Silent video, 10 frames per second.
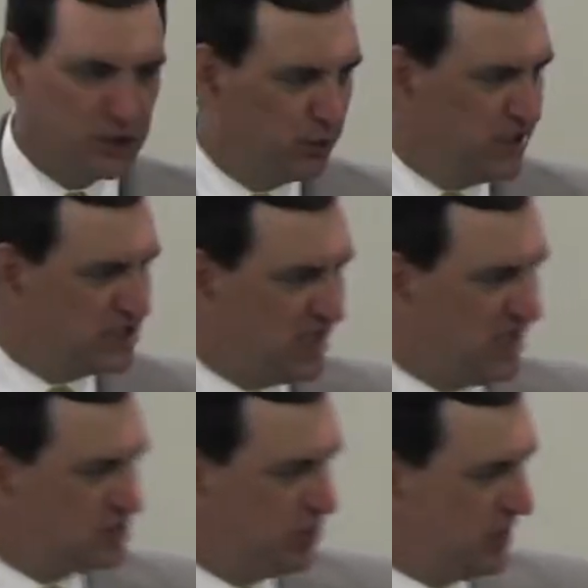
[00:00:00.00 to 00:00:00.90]
3
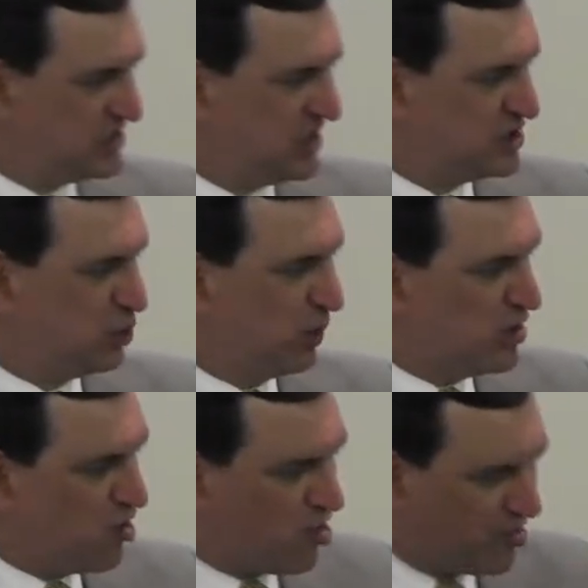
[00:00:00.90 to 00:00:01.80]
says when it says you
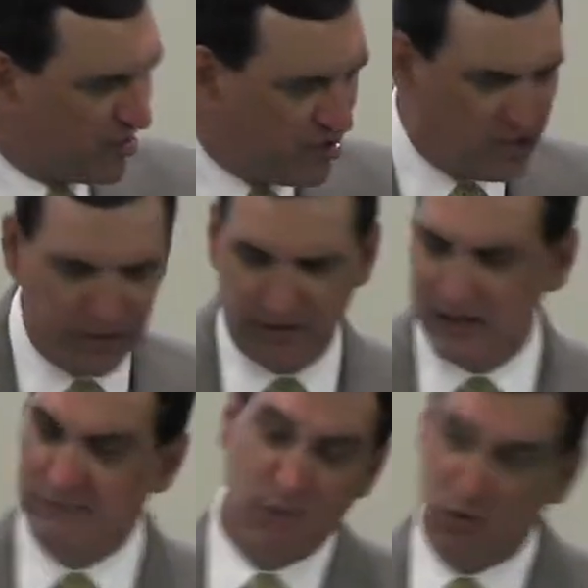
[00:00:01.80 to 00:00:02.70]
regard another
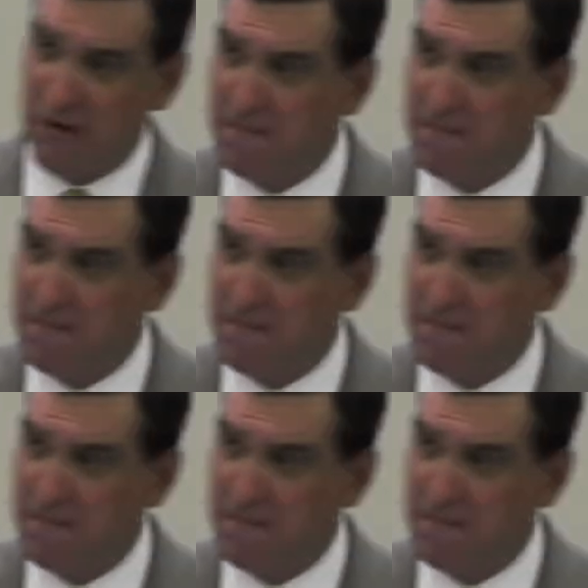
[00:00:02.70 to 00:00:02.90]
as more